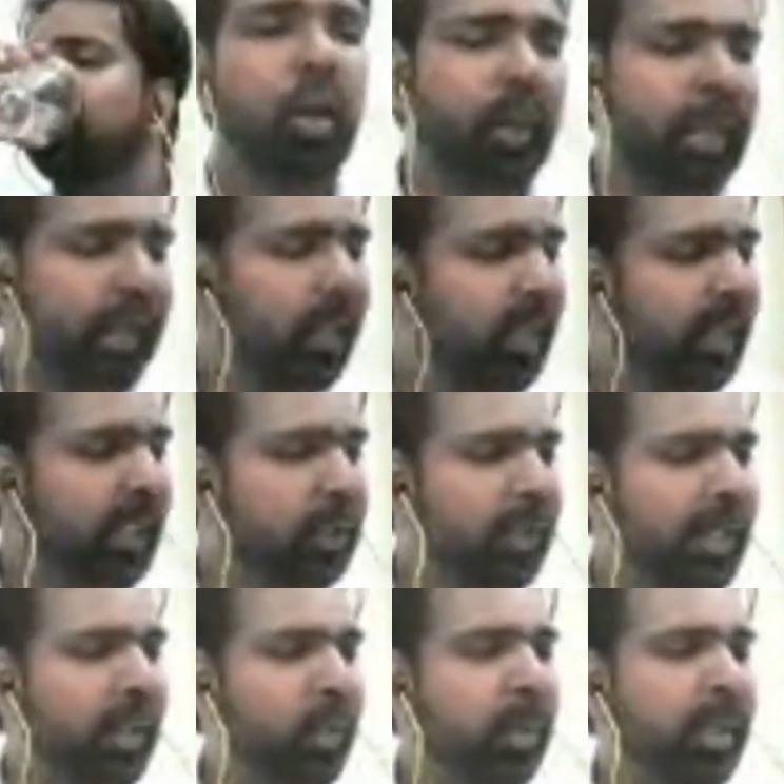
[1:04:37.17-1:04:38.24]
Okay, let's
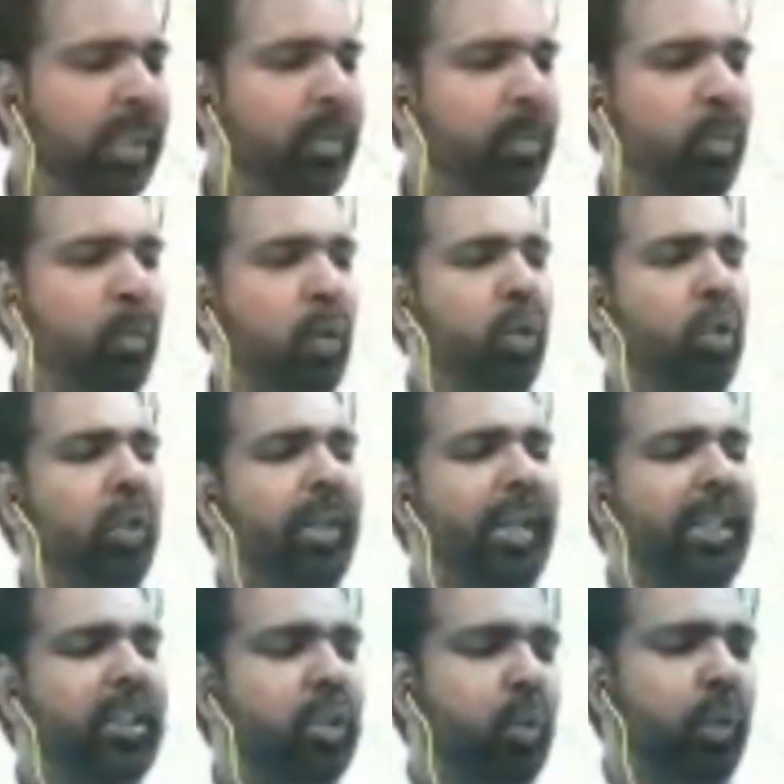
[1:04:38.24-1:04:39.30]
very quickly move on to the
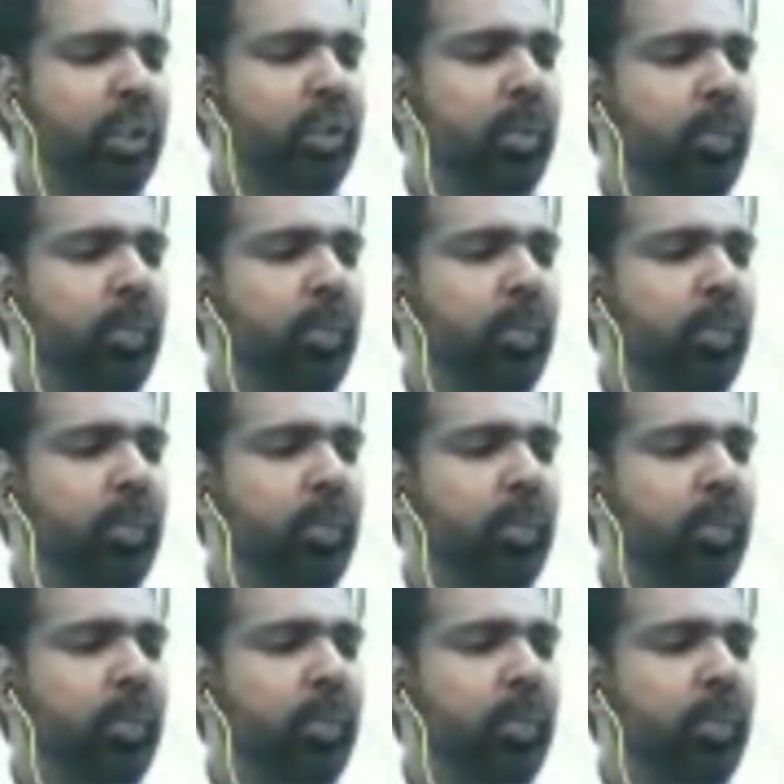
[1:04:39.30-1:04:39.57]
next story.